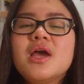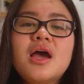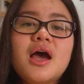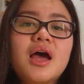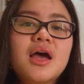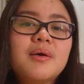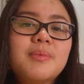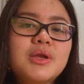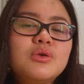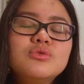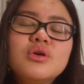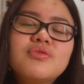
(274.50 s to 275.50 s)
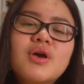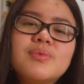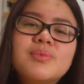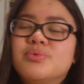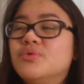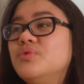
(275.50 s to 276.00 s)
Um, I don't know if I
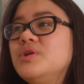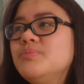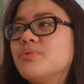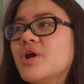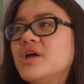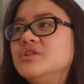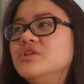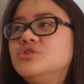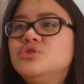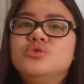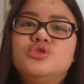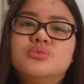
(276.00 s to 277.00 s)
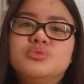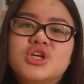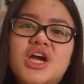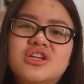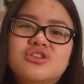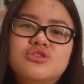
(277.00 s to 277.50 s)
will rebrand this YouTube
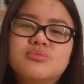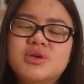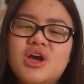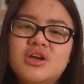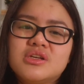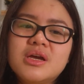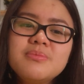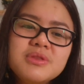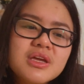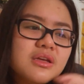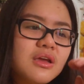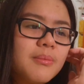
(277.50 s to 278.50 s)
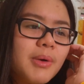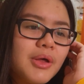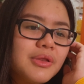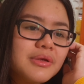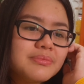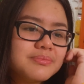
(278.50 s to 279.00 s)
channel to be honest. I'm thinking about
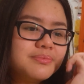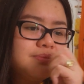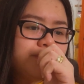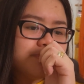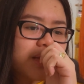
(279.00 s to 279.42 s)
it.